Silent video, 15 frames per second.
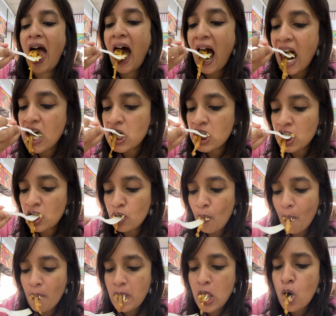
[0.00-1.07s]
the local
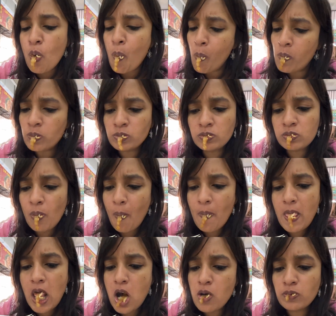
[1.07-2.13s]
cuisine, but you would have to
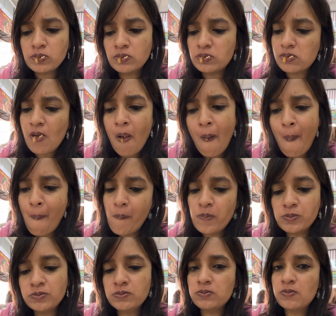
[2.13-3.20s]
go searching for them. But